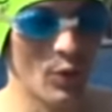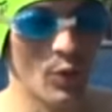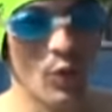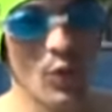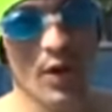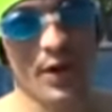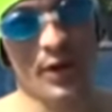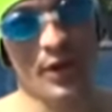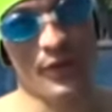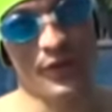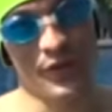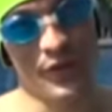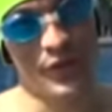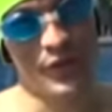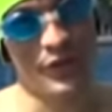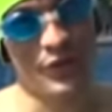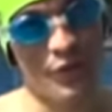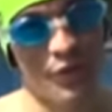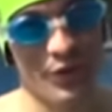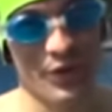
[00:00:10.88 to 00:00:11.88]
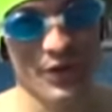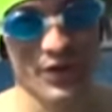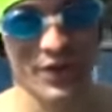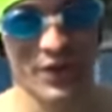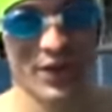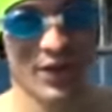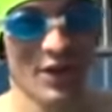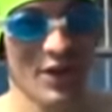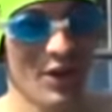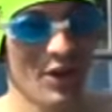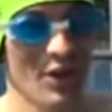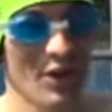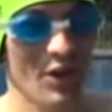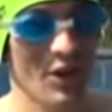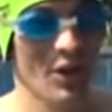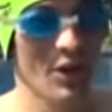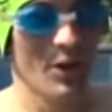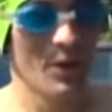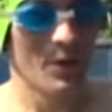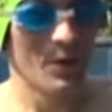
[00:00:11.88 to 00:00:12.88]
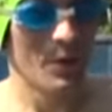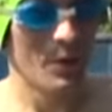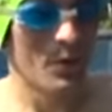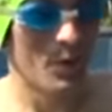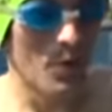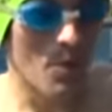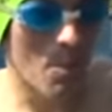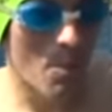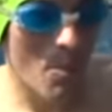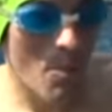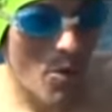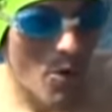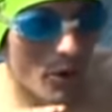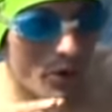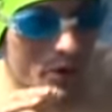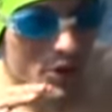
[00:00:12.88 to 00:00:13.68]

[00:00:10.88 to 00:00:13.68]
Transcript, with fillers: one of the strokes the more